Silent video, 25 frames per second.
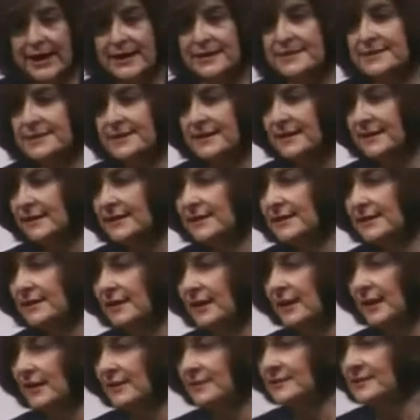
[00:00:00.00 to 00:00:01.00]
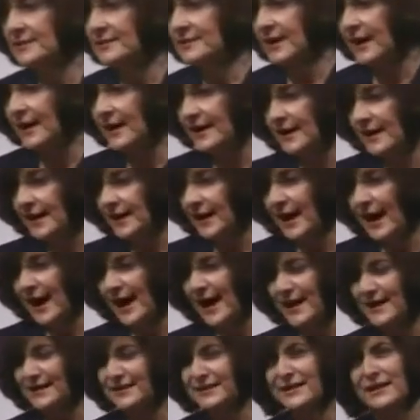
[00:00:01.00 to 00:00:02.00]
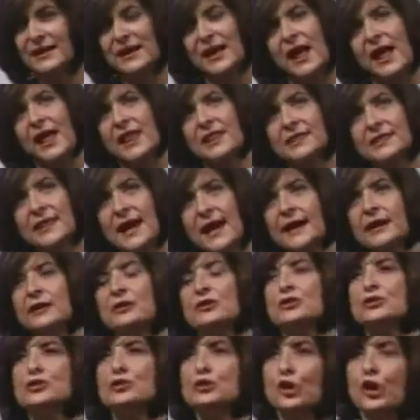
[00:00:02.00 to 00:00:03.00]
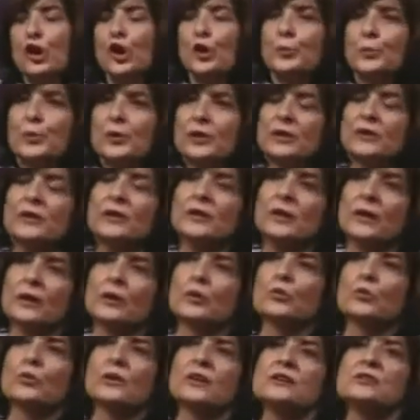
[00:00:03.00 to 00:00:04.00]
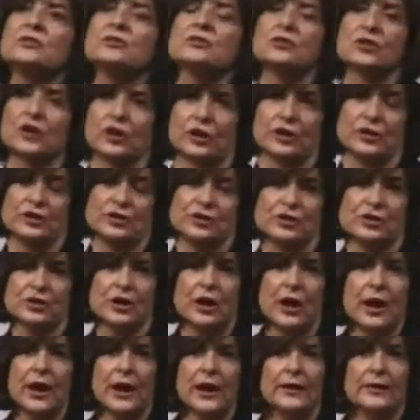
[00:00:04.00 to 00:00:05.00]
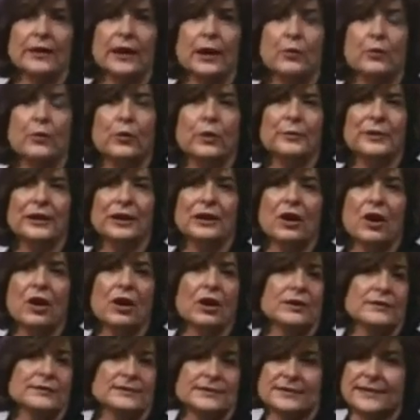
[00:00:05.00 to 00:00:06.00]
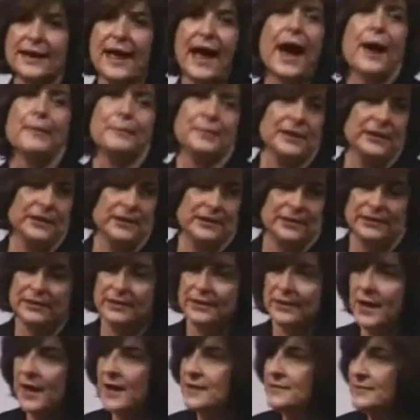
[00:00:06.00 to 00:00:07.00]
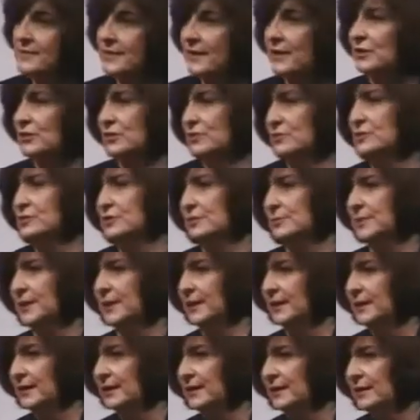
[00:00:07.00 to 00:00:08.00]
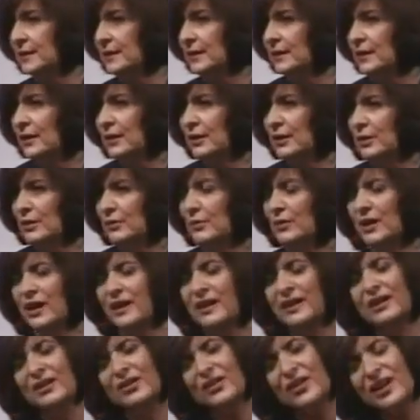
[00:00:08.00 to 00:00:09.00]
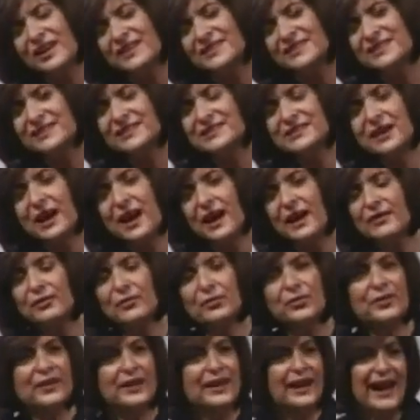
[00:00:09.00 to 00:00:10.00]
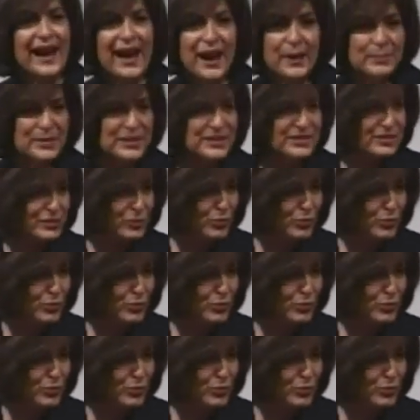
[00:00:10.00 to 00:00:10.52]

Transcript: did a study, and they interpreted their research that women aren't as happy as they used to be. Well, you know, I said, I don't think happy is the